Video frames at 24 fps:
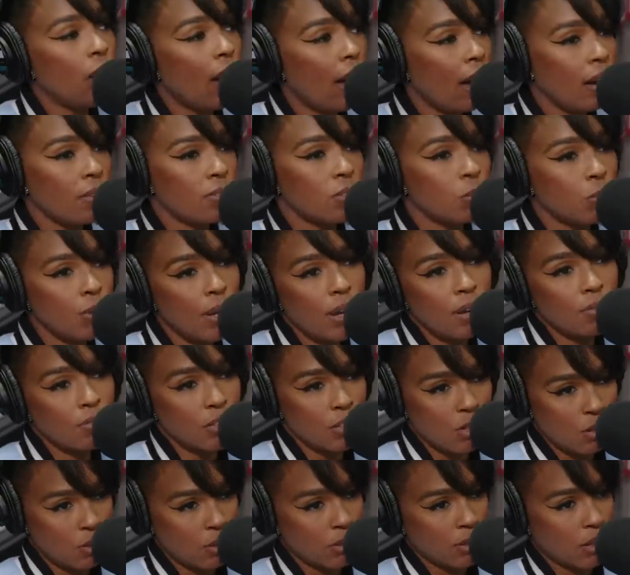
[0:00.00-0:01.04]
have to, we have to
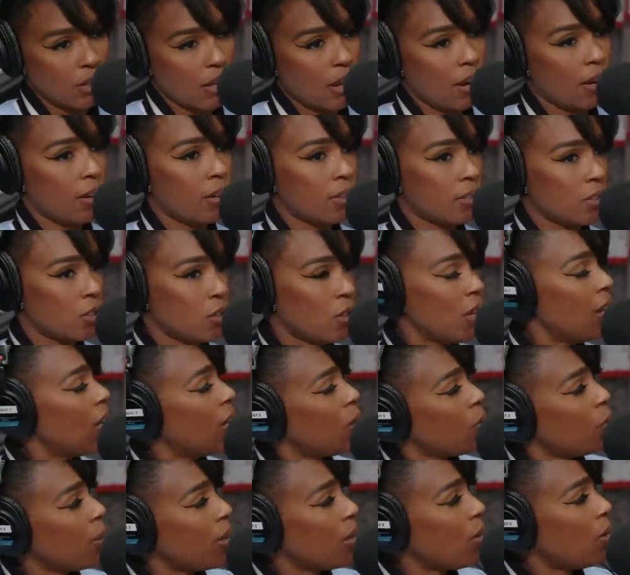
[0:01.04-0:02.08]
go into characters.
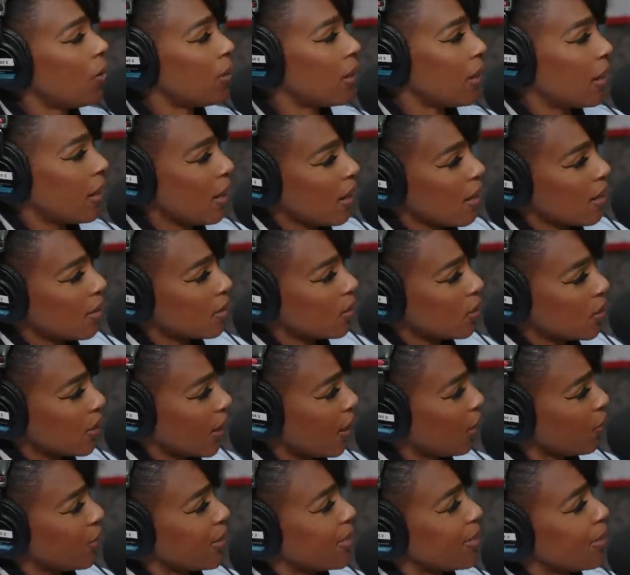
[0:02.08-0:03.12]
We go into characters
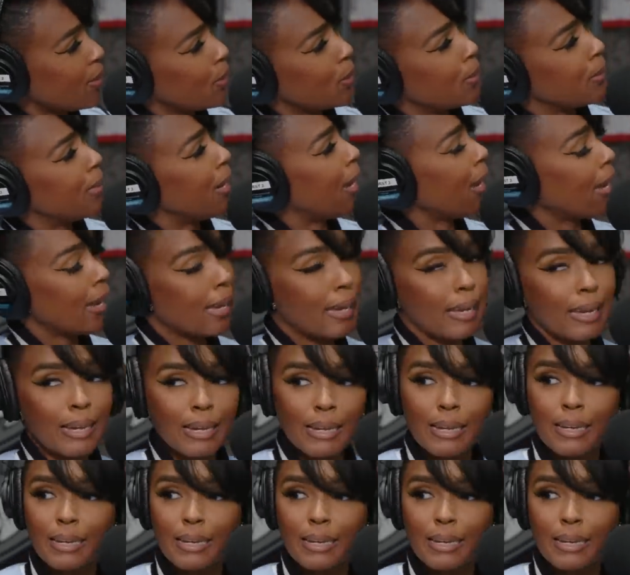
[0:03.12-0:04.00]
every single day. Yeah.